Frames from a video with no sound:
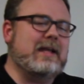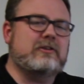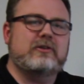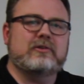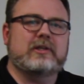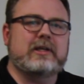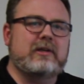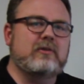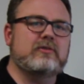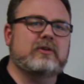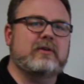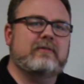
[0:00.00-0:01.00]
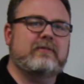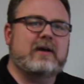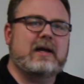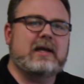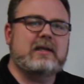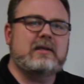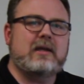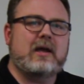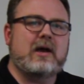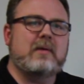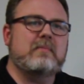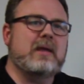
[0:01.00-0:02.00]
That's usually user defined.
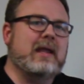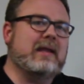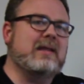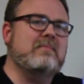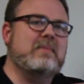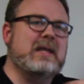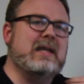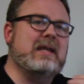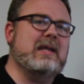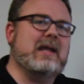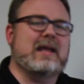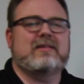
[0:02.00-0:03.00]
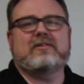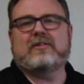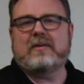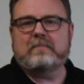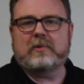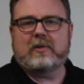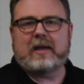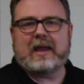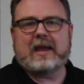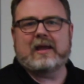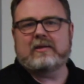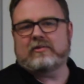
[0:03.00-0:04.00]
It can be as simple
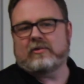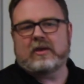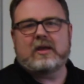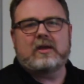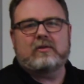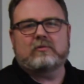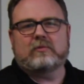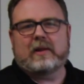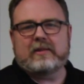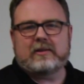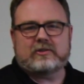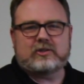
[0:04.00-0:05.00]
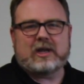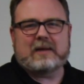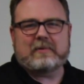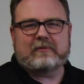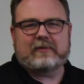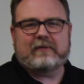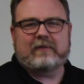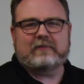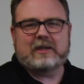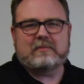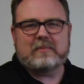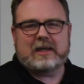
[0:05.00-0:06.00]
as run this job every
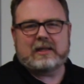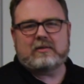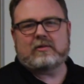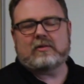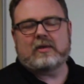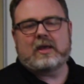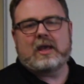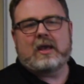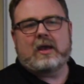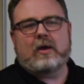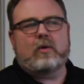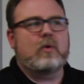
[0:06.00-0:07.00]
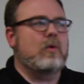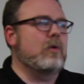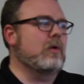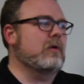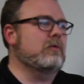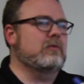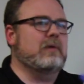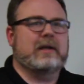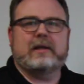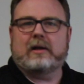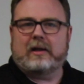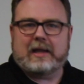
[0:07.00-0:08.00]
15 minutes or
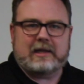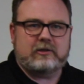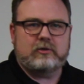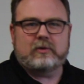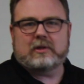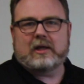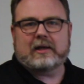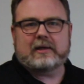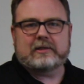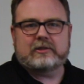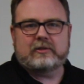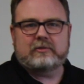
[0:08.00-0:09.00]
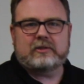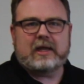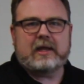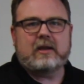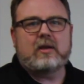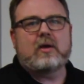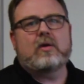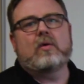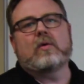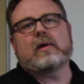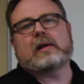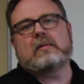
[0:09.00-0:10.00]
run it at 2 o'clock on Tuesday,
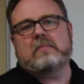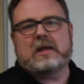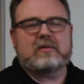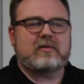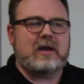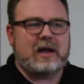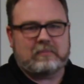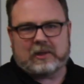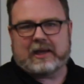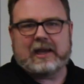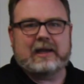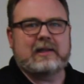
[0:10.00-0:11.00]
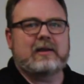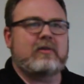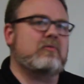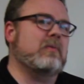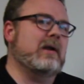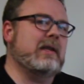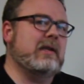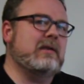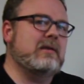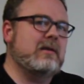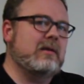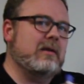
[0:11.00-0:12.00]
or it can be as complicated as
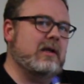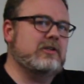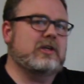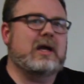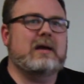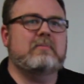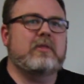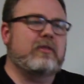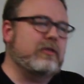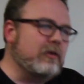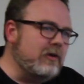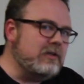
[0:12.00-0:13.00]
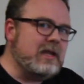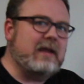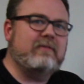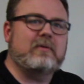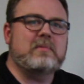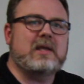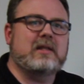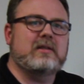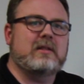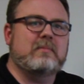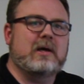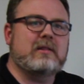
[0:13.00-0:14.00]
running a job the third day from the end
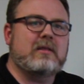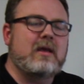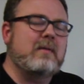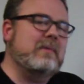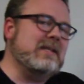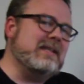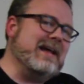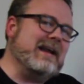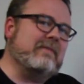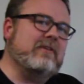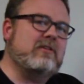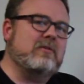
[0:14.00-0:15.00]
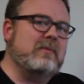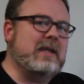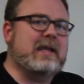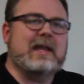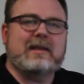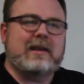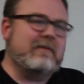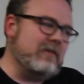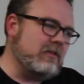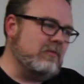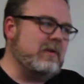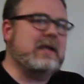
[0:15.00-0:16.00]
of the month, but not if it's a weekend, and if
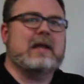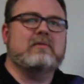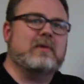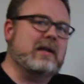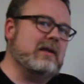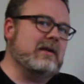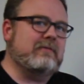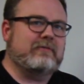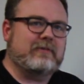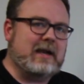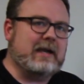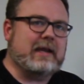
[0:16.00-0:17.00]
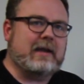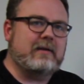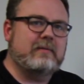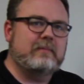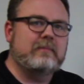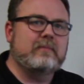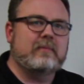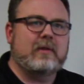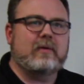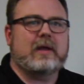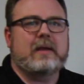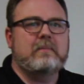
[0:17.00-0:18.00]
it's a weekend, run it on Friday.
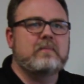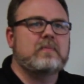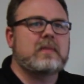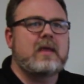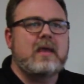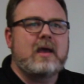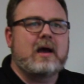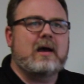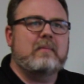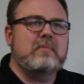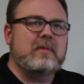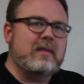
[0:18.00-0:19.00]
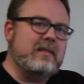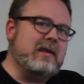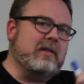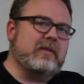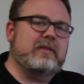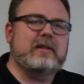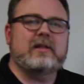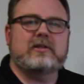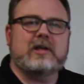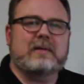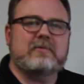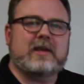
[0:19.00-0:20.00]
Okay? The other thing the
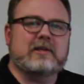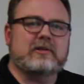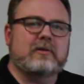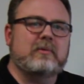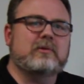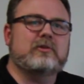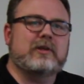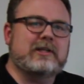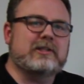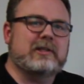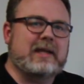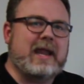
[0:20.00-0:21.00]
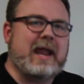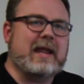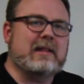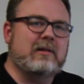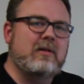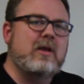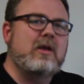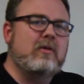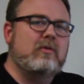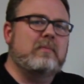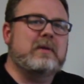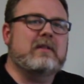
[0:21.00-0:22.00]
job scheduler will traditionally handle
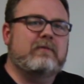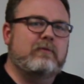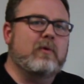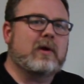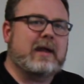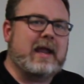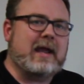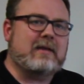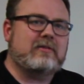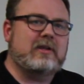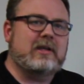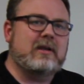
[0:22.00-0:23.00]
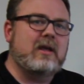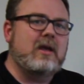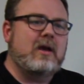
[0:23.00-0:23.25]
will be the forecasting